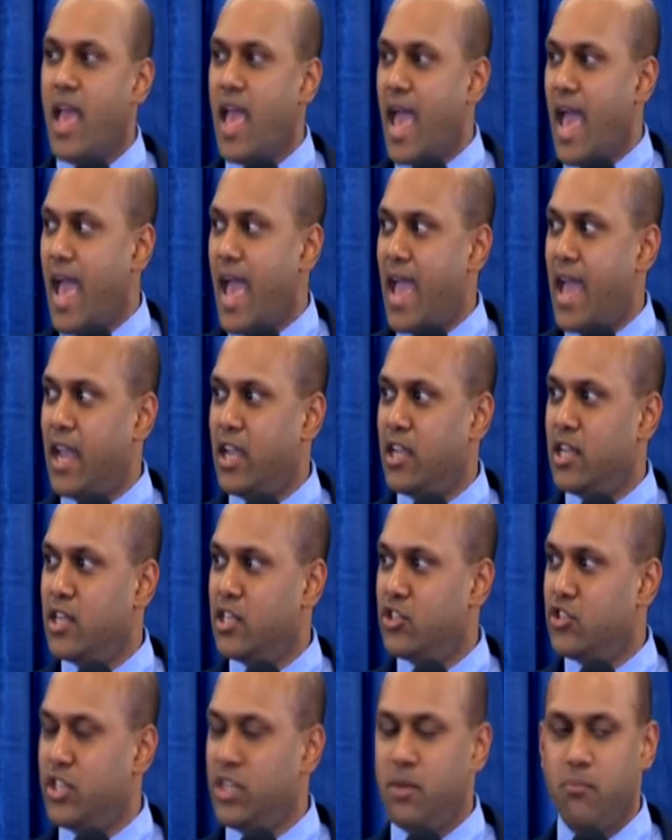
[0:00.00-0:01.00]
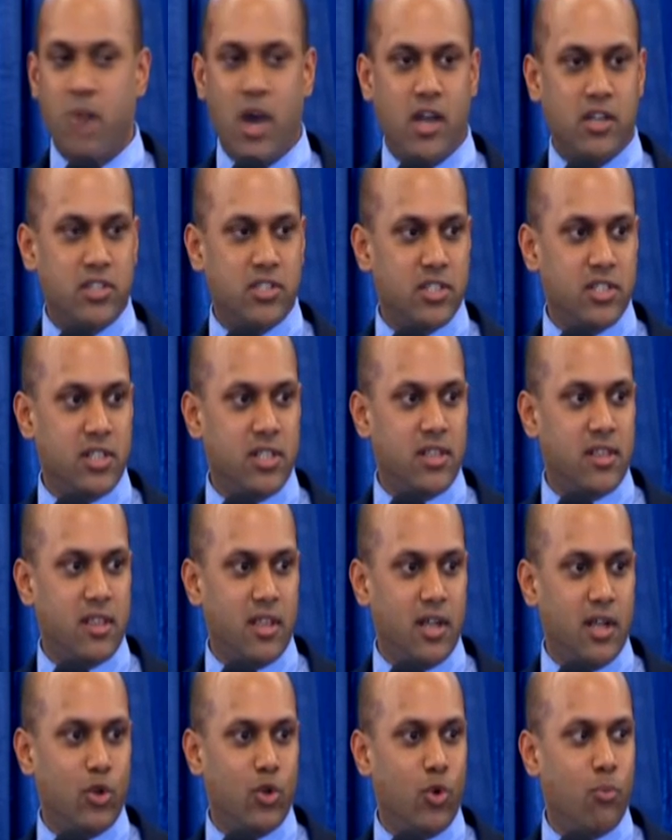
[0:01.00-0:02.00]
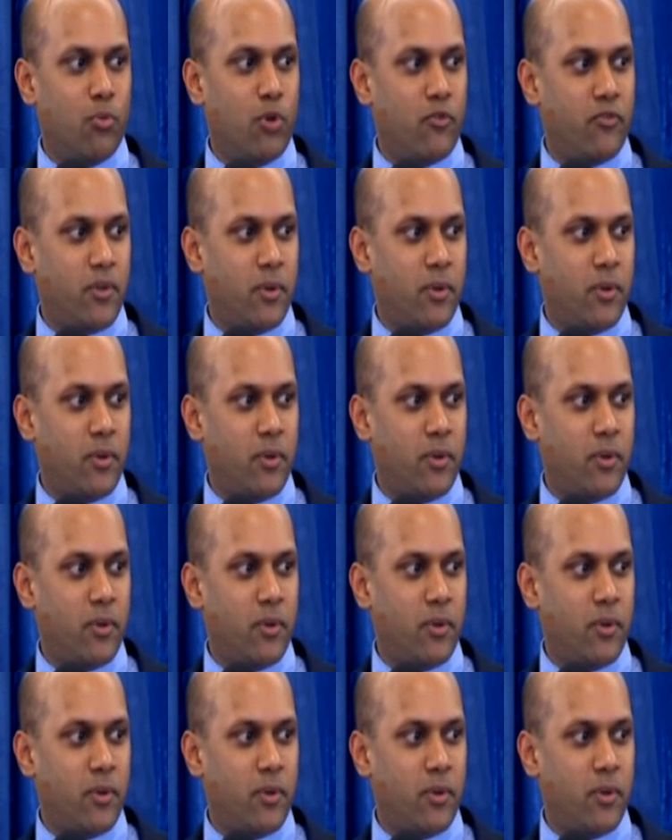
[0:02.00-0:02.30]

And she marshals a group of